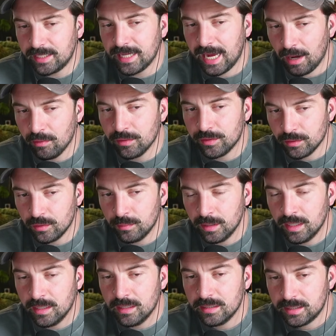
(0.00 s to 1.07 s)
Houndoom
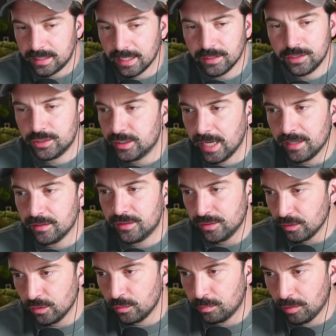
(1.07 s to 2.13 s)
since Gen
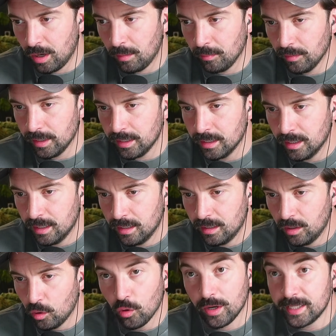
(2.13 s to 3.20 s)
2 probably.
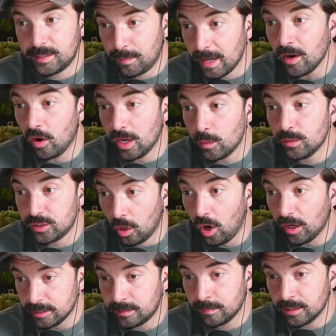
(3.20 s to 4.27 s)
Or it was
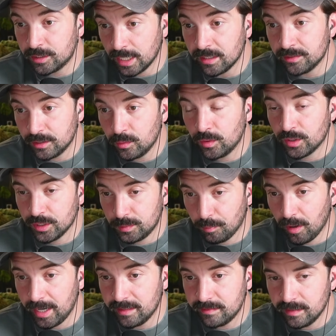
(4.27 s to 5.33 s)
awesome in Gen 2 in the
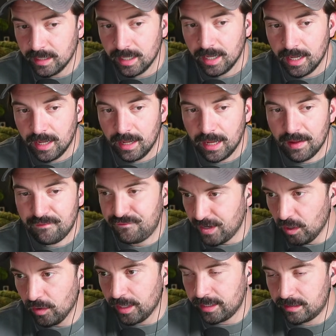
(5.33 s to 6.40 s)
sprites. It
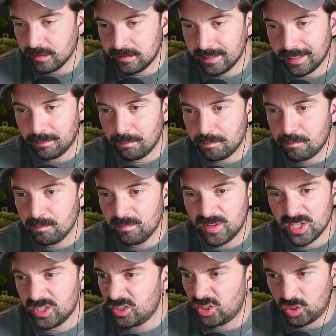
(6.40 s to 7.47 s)
felt like this
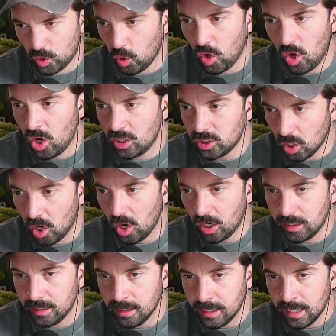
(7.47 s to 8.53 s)
strong
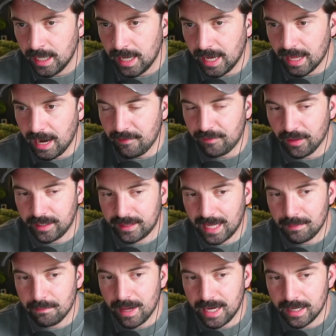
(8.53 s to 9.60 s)
dog, and I feel like they
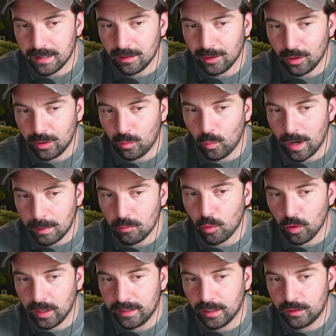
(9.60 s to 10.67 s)
made it look way more
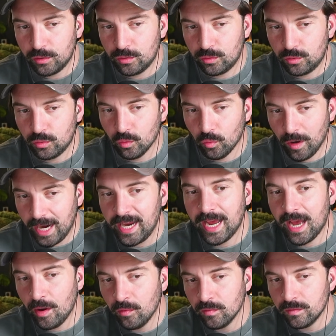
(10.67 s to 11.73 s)
like a
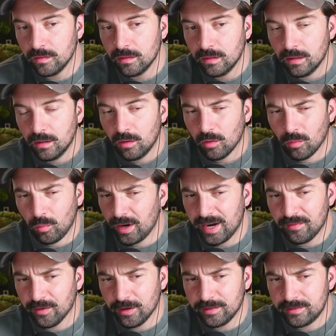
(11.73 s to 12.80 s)
Greyhound or
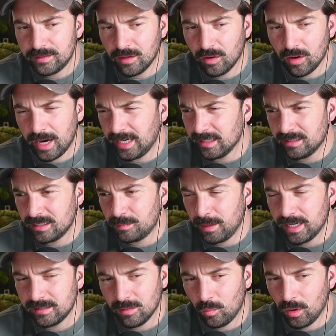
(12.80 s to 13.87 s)
whatever or I guess it's
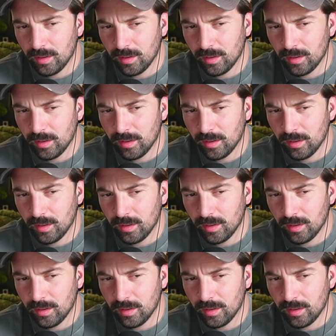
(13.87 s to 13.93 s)
based on